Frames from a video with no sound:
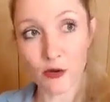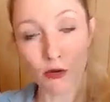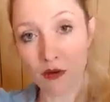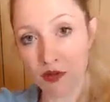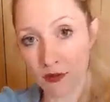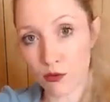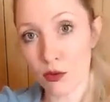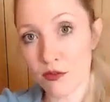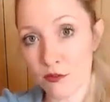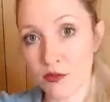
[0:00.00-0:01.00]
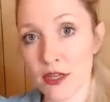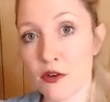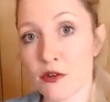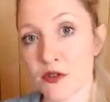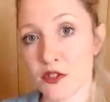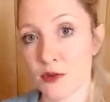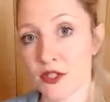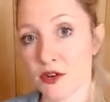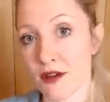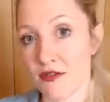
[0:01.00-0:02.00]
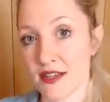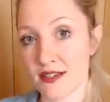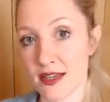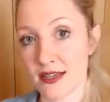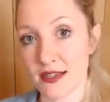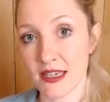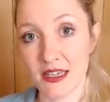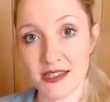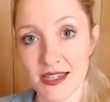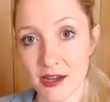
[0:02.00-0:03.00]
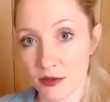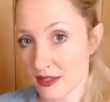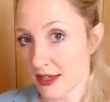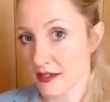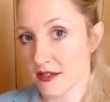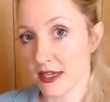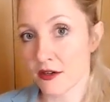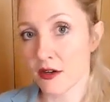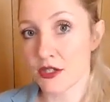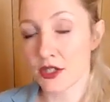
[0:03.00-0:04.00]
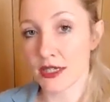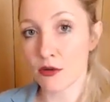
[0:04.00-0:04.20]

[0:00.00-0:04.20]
all of the vehicles that we drive these days are kitted out with the latest technology.